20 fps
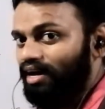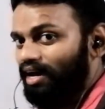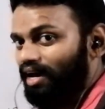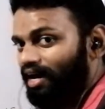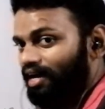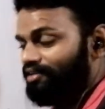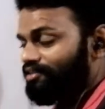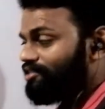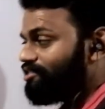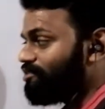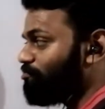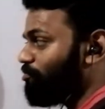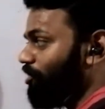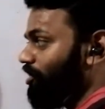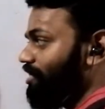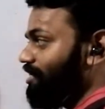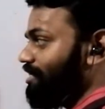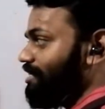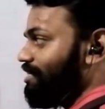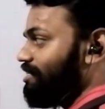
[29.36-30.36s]
And this
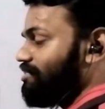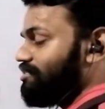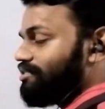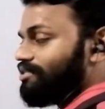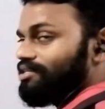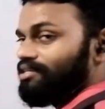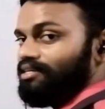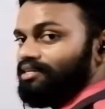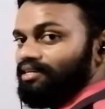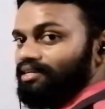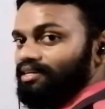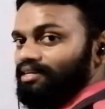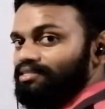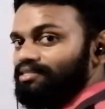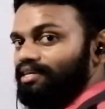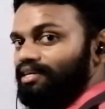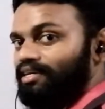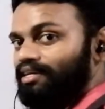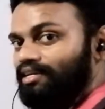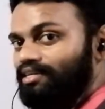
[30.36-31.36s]
predicate is
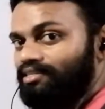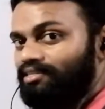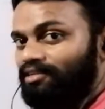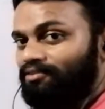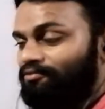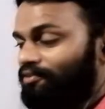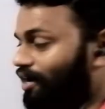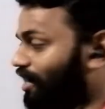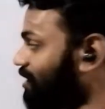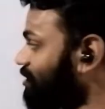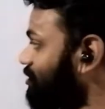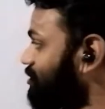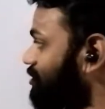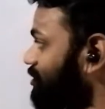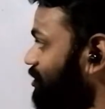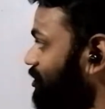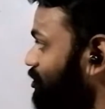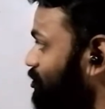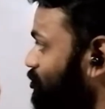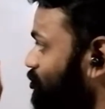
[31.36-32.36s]
again
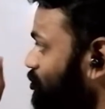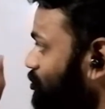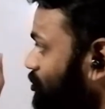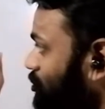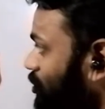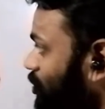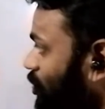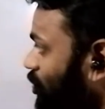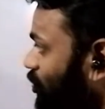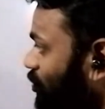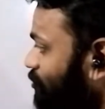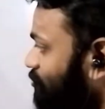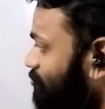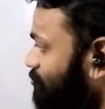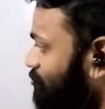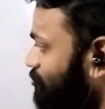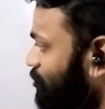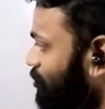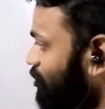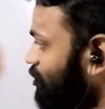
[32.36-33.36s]
divided into
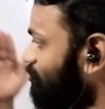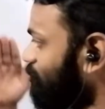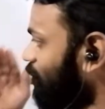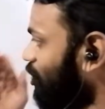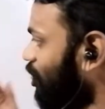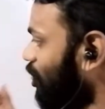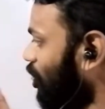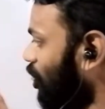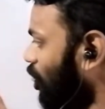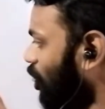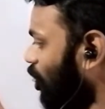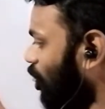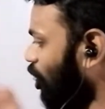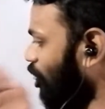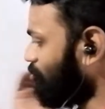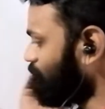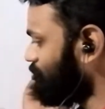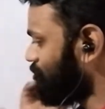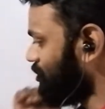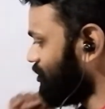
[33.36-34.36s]
verb,
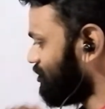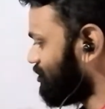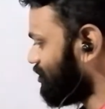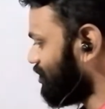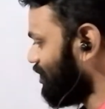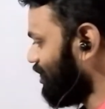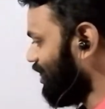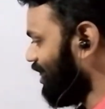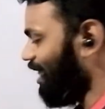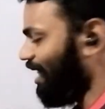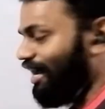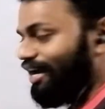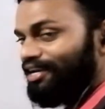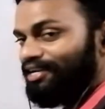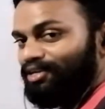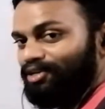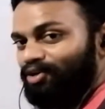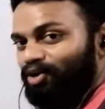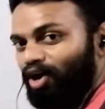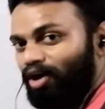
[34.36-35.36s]
object
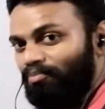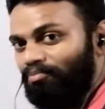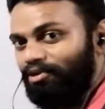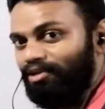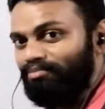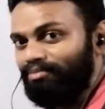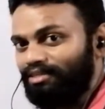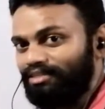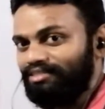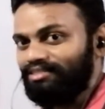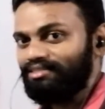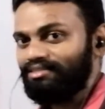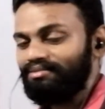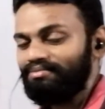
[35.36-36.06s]
and complement.